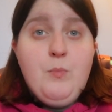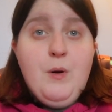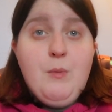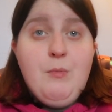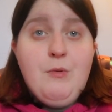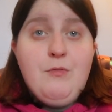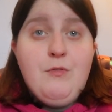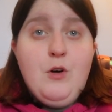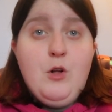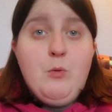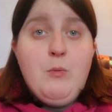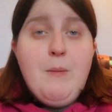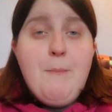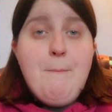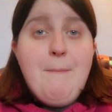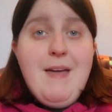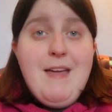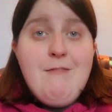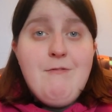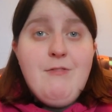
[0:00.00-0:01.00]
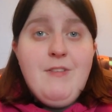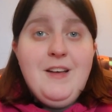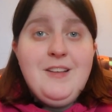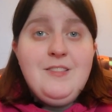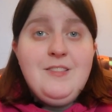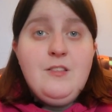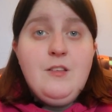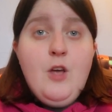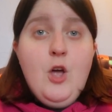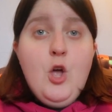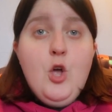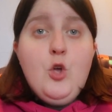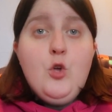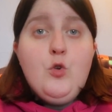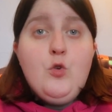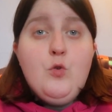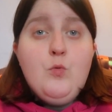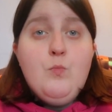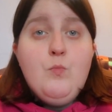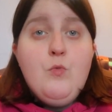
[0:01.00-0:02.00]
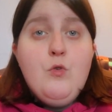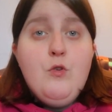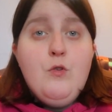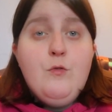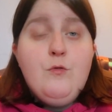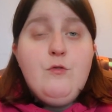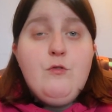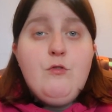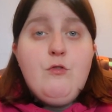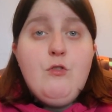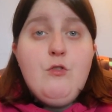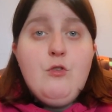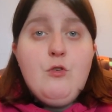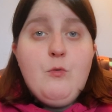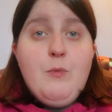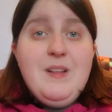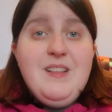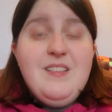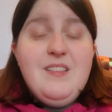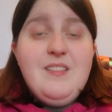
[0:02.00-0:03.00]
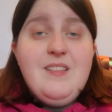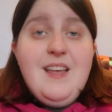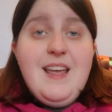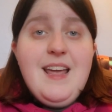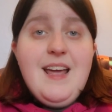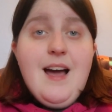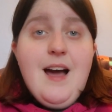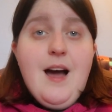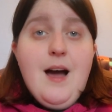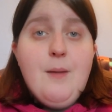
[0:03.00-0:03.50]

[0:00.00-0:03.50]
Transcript: But we're following Memphis, who moves to Quincy.